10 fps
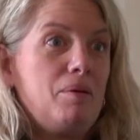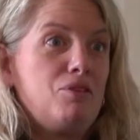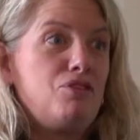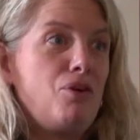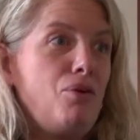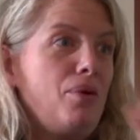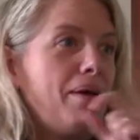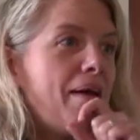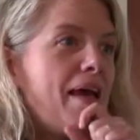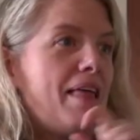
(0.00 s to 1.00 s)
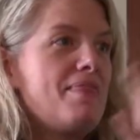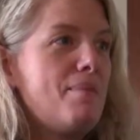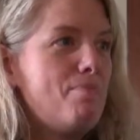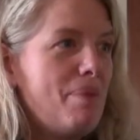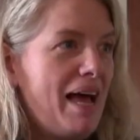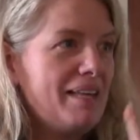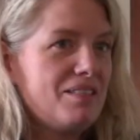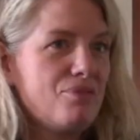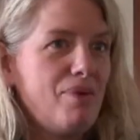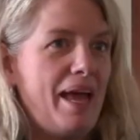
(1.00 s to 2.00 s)
So the
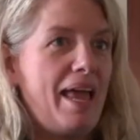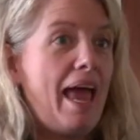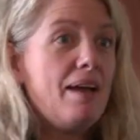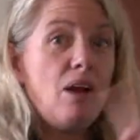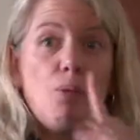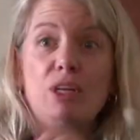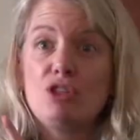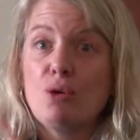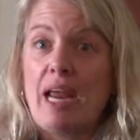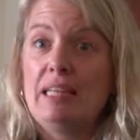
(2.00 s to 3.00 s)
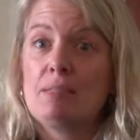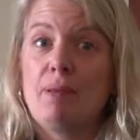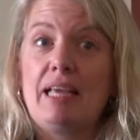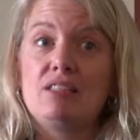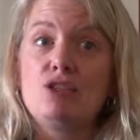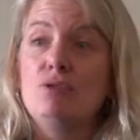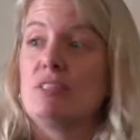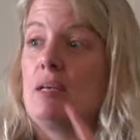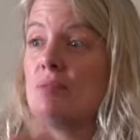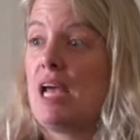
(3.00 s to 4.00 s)
best way, and with transplants too,
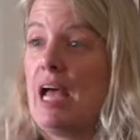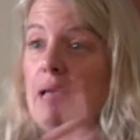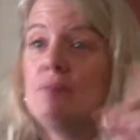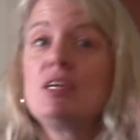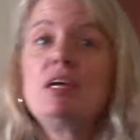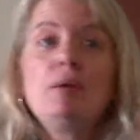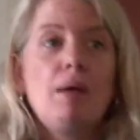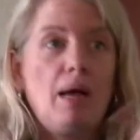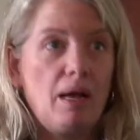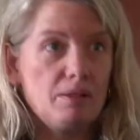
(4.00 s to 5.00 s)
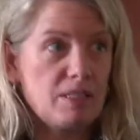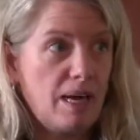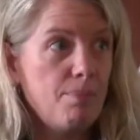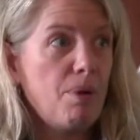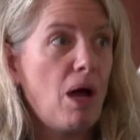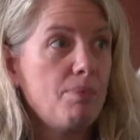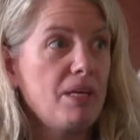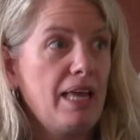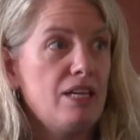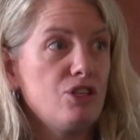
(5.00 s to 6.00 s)
sometimes some
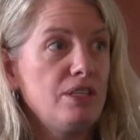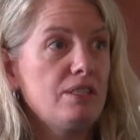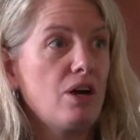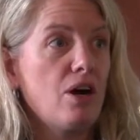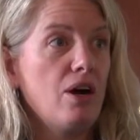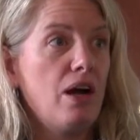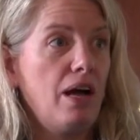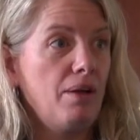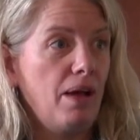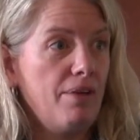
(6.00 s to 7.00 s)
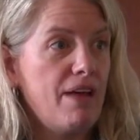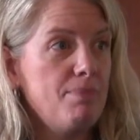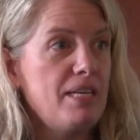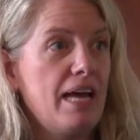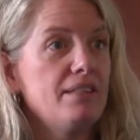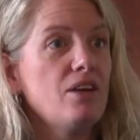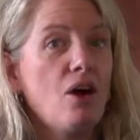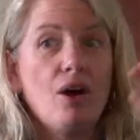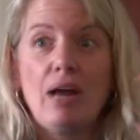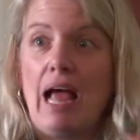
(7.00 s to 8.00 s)
populations of MDS
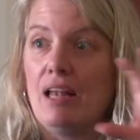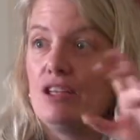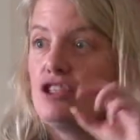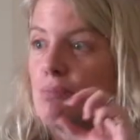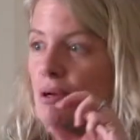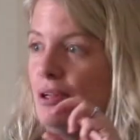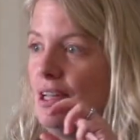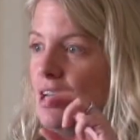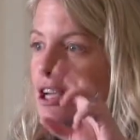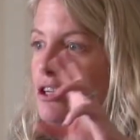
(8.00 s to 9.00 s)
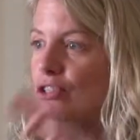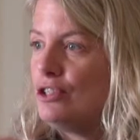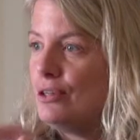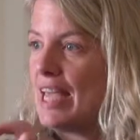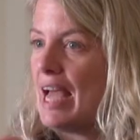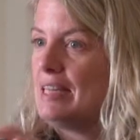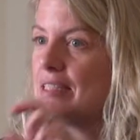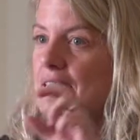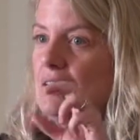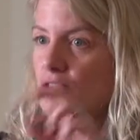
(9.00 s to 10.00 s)
are eligible to
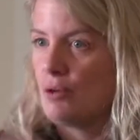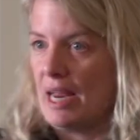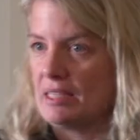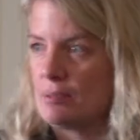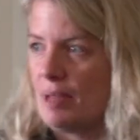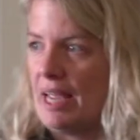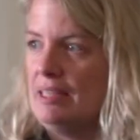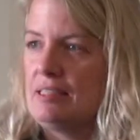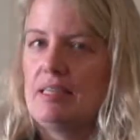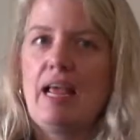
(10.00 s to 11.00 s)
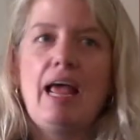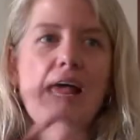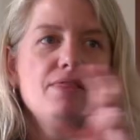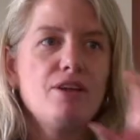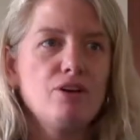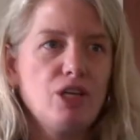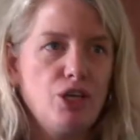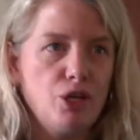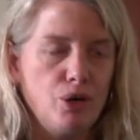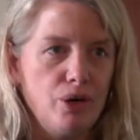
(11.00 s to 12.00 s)
get transplants, and they're
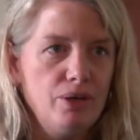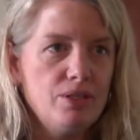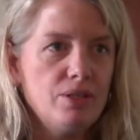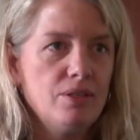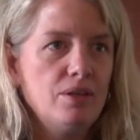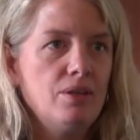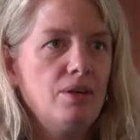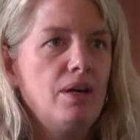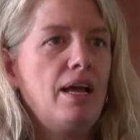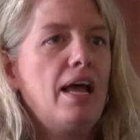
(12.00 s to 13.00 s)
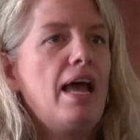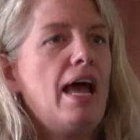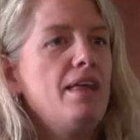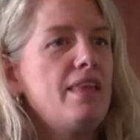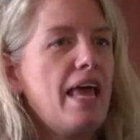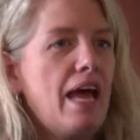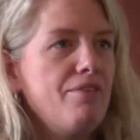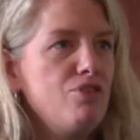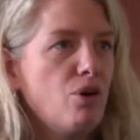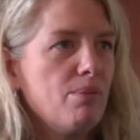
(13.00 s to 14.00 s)
cured, and they
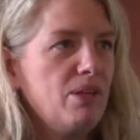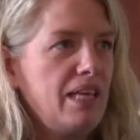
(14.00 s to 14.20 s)
have normal